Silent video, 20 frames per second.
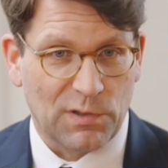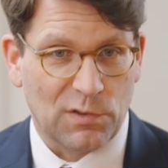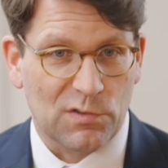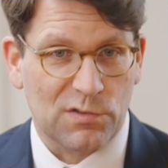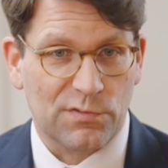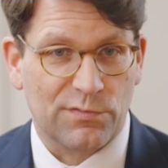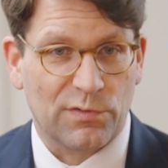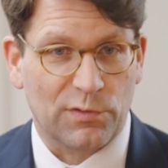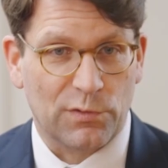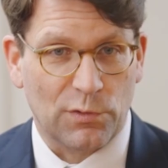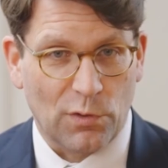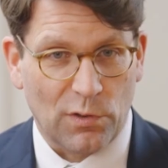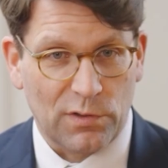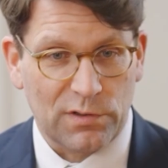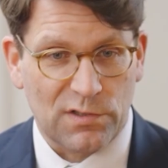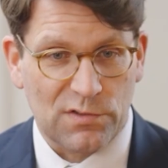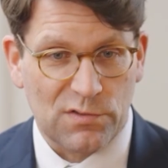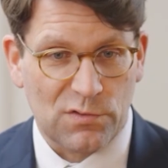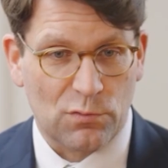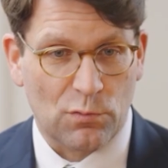but also for the
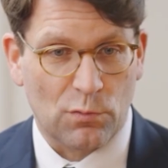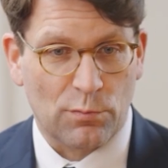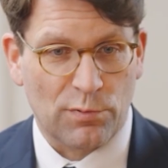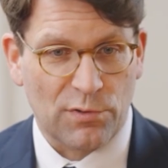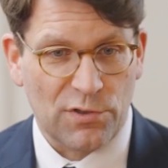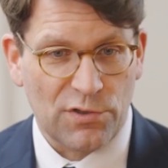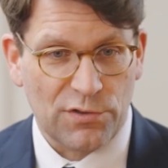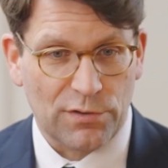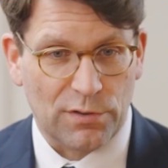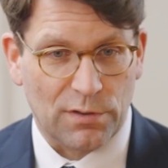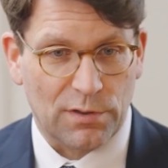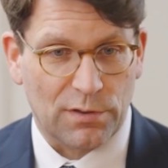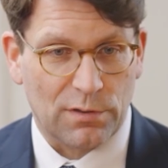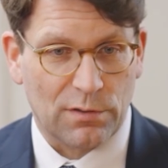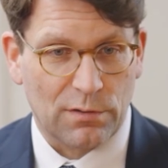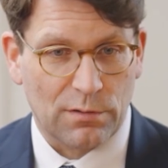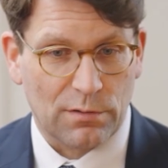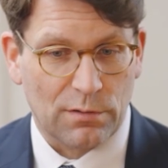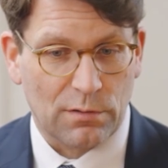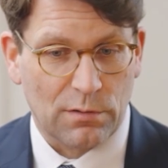audience to
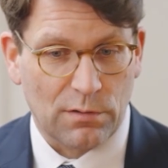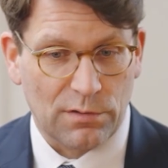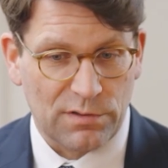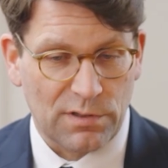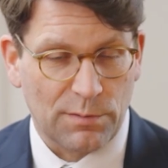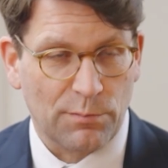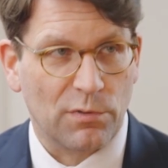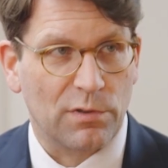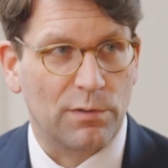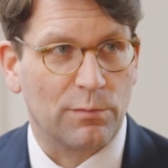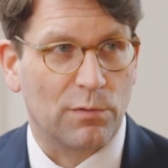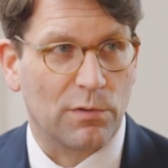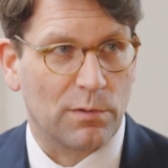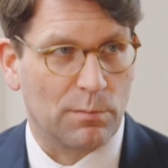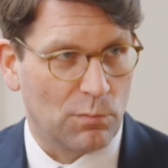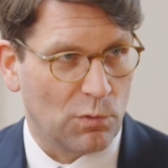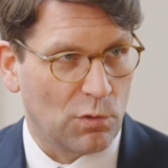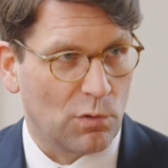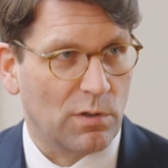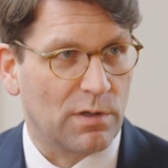appreciate contemporary
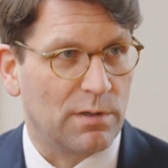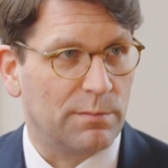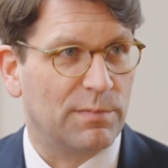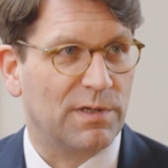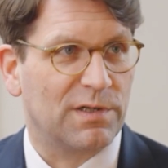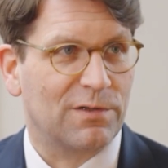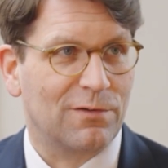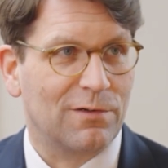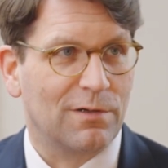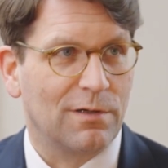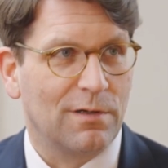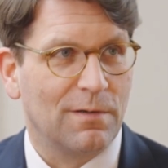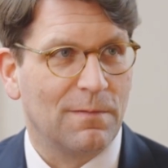work more and better,